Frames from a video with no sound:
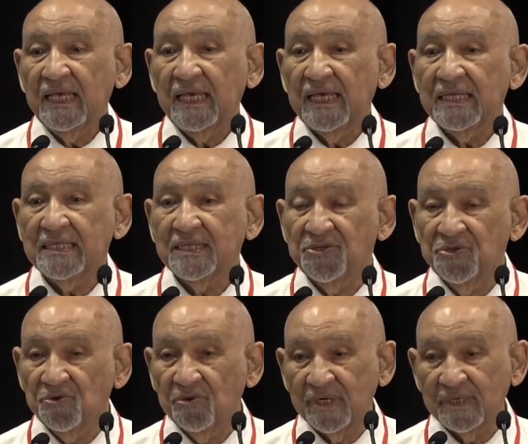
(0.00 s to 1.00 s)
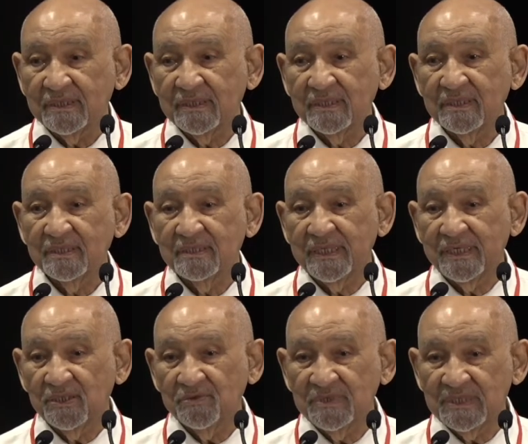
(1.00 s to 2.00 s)
In the North, they
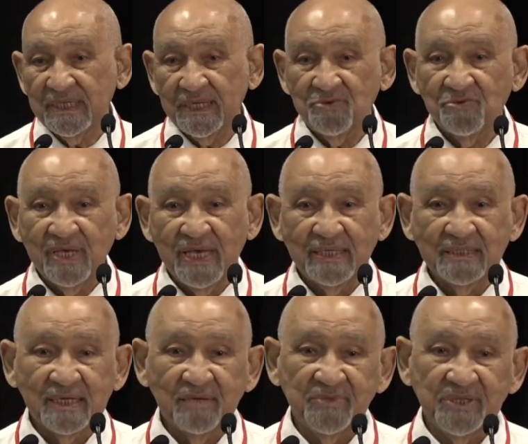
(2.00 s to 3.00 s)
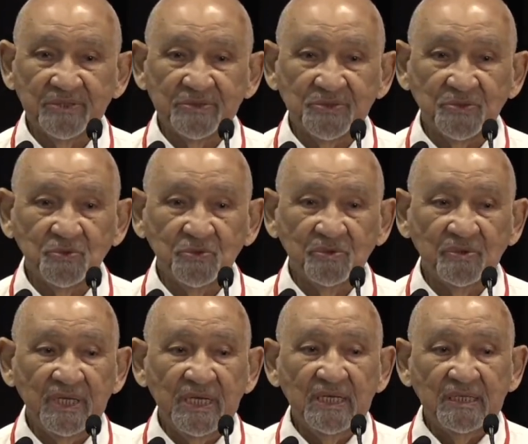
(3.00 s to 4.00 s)
don't say you can't come here to
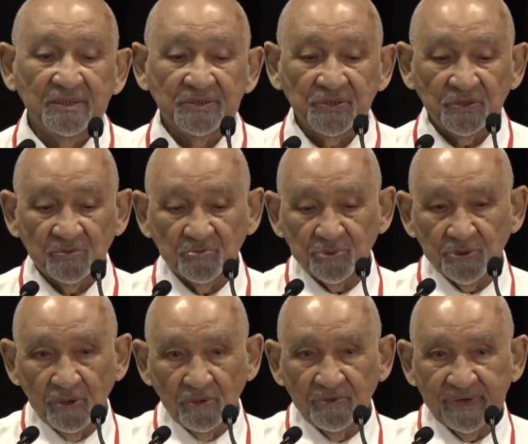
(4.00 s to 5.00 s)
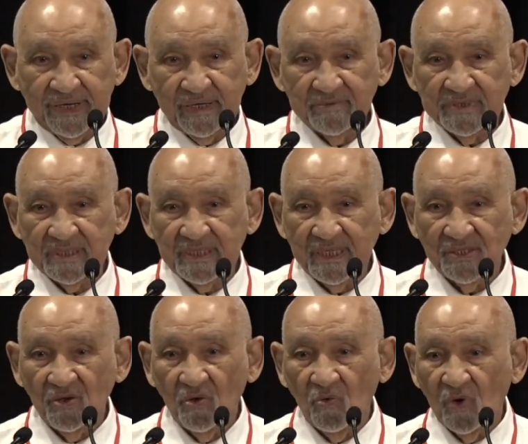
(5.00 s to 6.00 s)
school. There are certain programs they
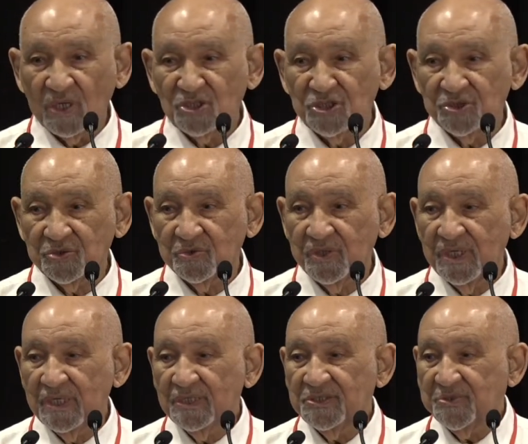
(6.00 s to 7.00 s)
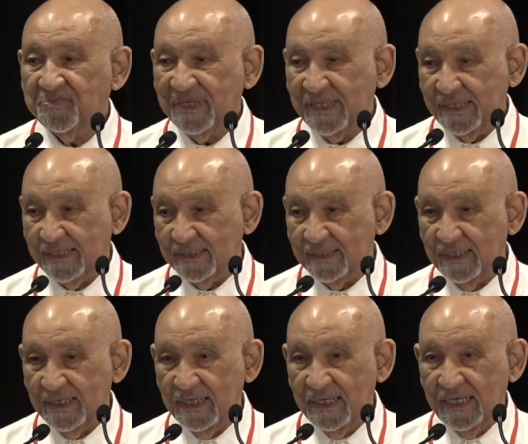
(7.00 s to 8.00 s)
don't want you to be in.
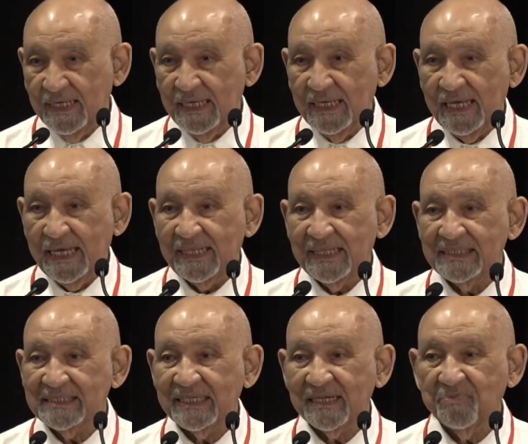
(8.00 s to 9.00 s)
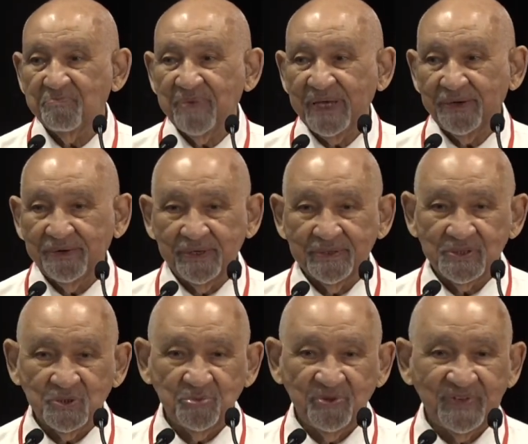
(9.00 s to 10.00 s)
And they set up barriers
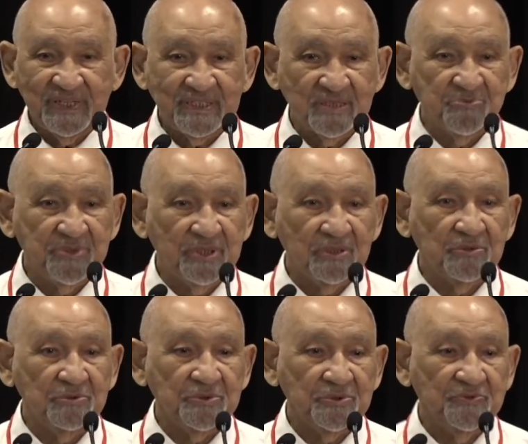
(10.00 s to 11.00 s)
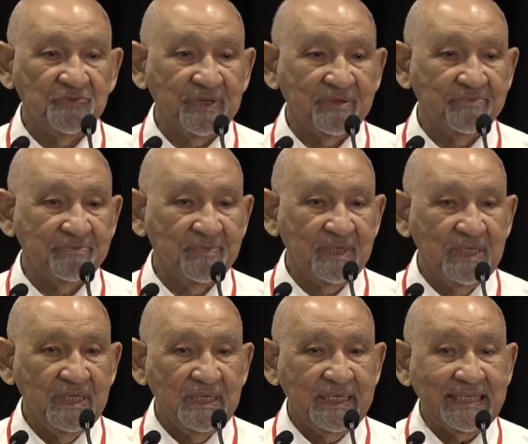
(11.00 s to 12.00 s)
to prevent and preclude you from
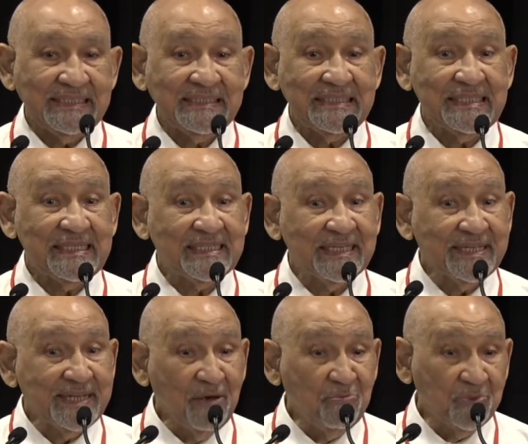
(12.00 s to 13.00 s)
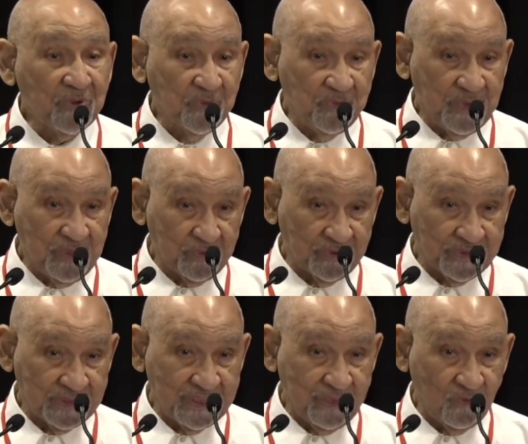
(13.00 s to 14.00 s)
exceeding the number of people
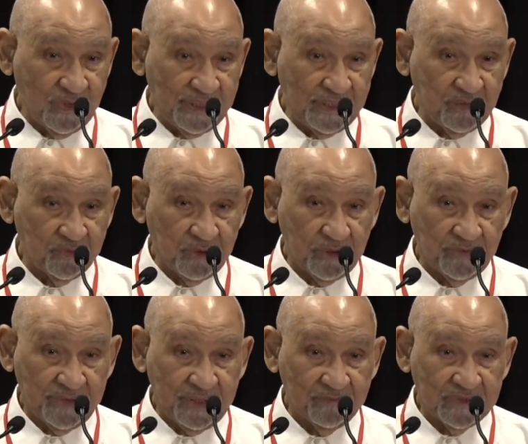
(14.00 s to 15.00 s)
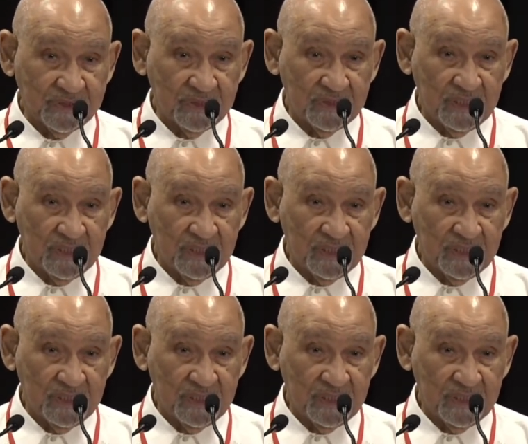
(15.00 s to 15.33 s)
that they want in the programs.